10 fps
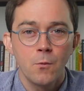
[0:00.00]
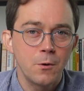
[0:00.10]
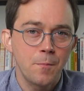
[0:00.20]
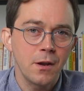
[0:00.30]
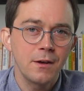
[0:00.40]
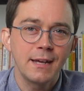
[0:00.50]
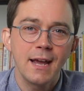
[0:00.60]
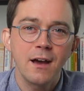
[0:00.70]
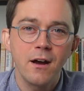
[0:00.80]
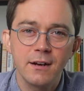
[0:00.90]
We're applying
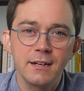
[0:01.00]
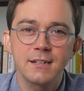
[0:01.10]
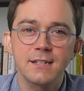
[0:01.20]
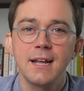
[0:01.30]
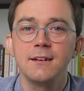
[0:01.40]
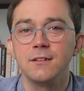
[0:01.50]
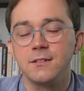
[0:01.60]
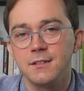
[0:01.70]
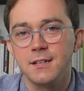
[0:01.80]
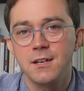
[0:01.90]
a higher standard
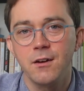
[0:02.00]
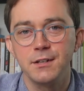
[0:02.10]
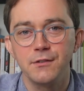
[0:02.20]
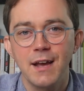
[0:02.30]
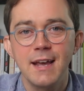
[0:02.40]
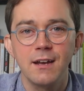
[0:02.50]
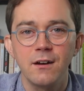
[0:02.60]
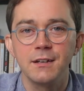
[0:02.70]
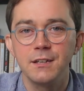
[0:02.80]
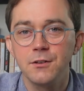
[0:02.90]
to this kind of
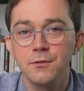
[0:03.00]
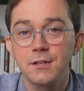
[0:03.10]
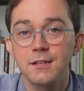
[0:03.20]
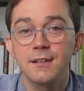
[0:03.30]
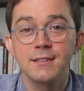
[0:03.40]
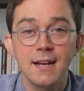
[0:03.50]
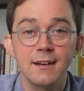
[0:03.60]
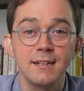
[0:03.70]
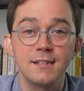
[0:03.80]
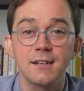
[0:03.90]
AI use, and that
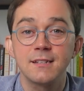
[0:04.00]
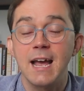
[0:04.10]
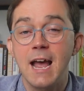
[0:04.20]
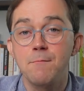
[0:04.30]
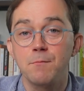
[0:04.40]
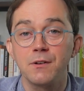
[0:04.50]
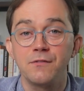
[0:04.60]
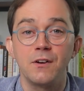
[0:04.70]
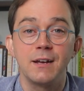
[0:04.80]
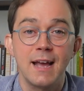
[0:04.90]
leads us to
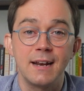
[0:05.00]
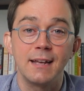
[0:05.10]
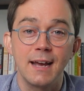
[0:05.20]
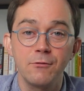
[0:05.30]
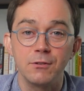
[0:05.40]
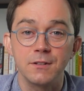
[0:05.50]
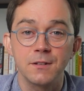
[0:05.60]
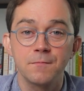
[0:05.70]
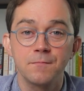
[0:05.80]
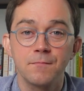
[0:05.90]
amplify any errors.